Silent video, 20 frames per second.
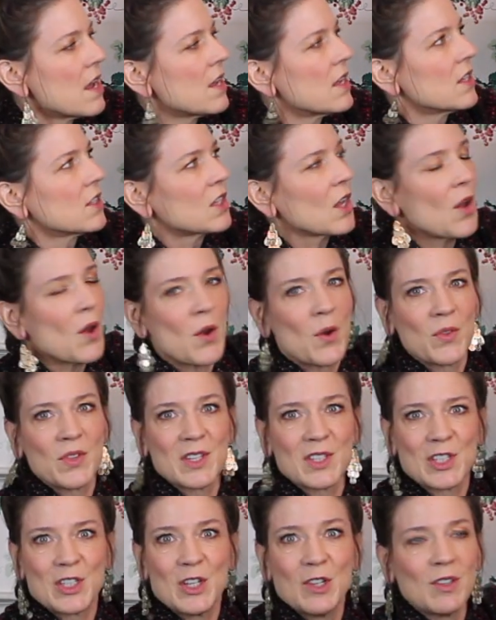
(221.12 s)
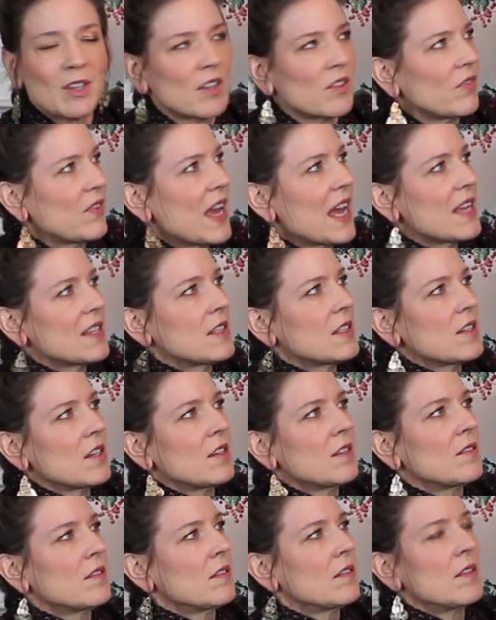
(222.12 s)
So, this cute little
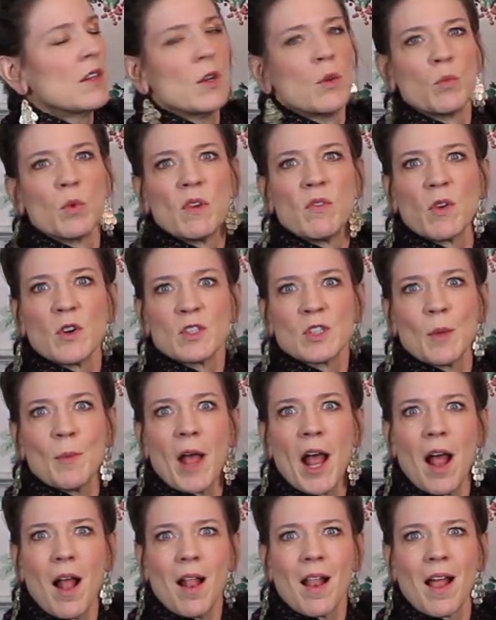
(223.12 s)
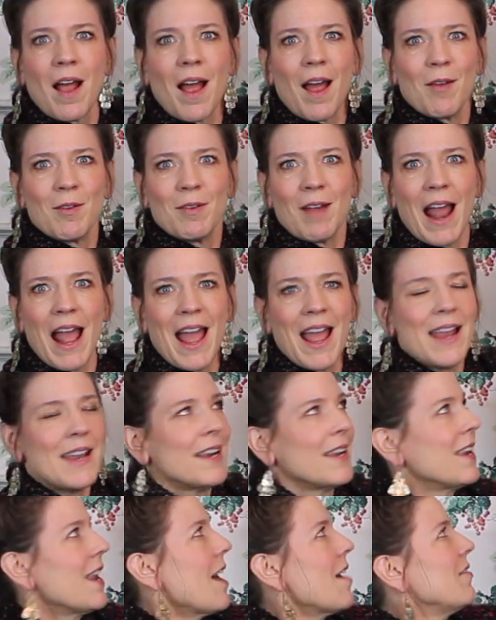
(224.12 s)
vest, reversible,
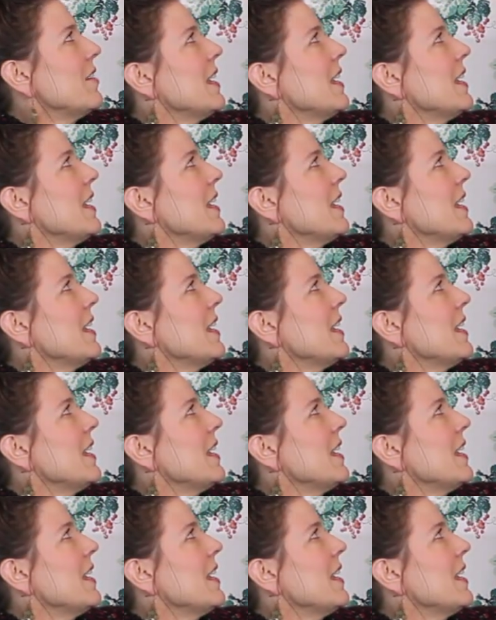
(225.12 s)
right? Love